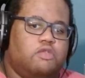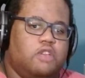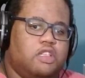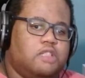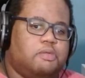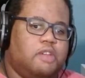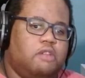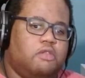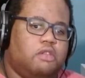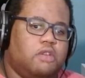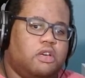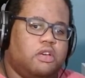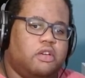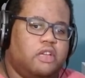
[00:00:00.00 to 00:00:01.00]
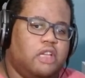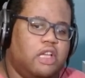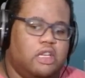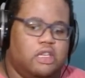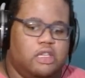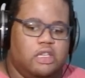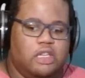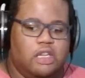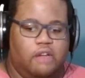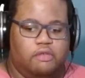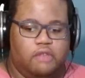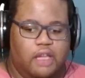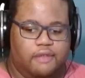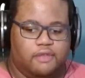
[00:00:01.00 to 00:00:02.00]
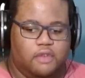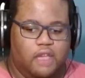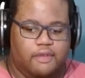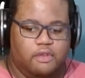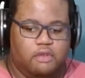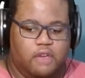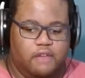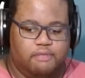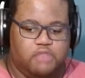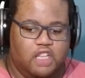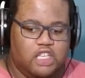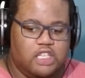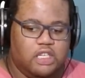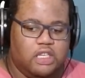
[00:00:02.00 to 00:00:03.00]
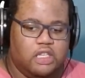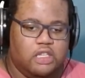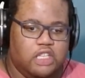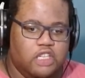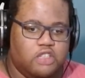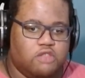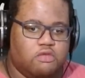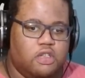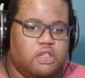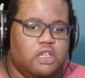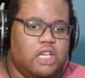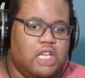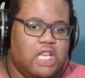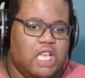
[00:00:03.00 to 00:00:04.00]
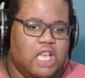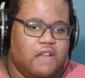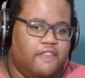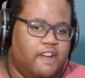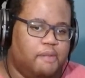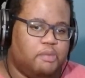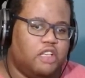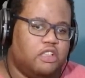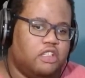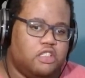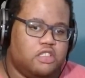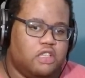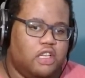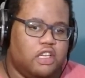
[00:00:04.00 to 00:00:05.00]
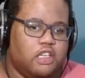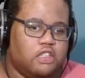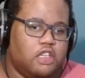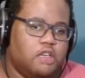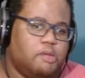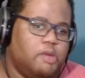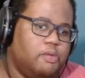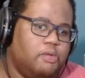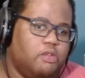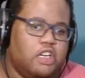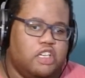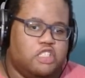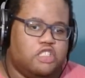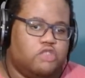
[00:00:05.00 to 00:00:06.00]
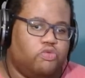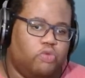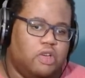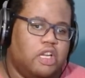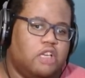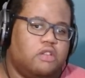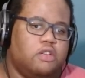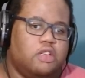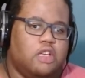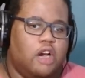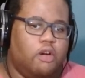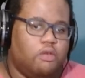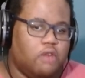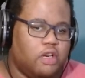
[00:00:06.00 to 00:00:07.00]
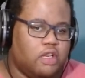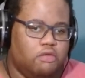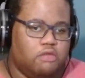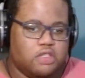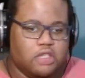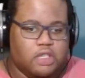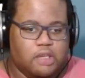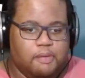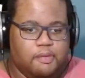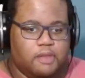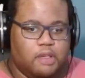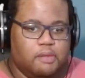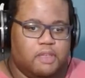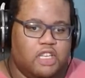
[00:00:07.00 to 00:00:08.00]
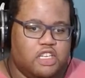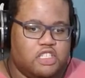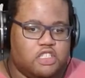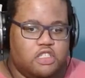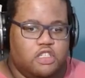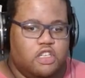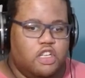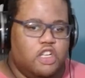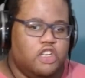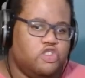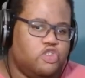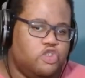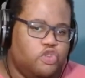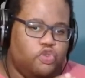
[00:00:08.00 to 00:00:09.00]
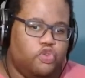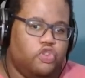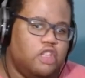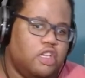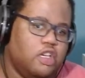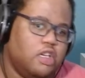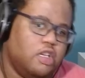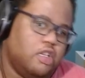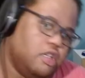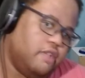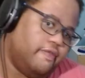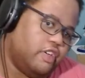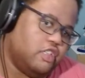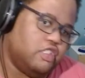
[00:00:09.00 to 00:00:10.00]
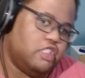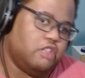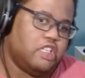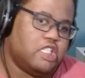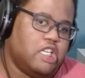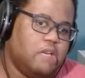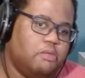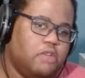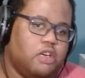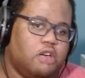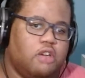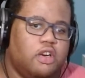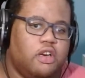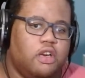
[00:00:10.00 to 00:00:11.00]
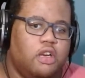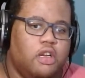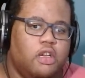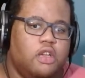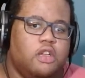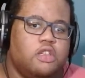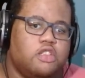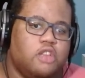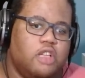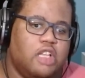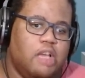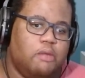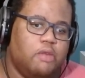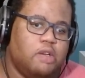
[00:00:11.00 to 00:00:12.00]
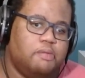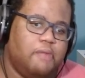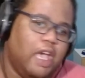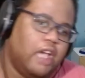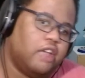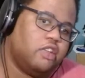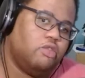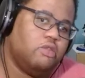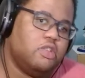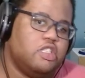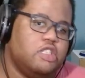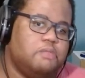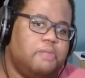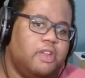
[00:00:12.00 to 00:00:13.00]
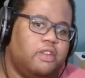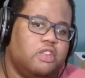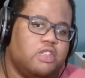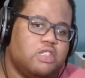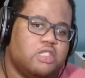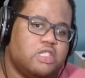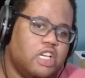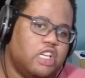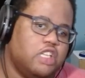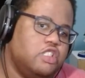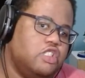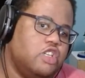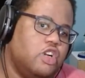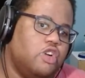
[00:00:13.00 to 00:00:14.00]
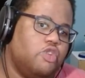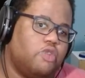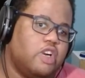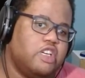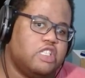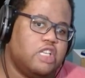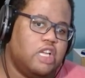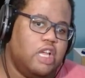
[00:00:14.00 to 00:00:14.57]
display would work, and then I would have to have a way of plugging in this one. If I plugged into like a Thunderbolt port, it just would not work. It was a limitation to the first generation M1 hardware. So the M1 Max, which is basically the second generation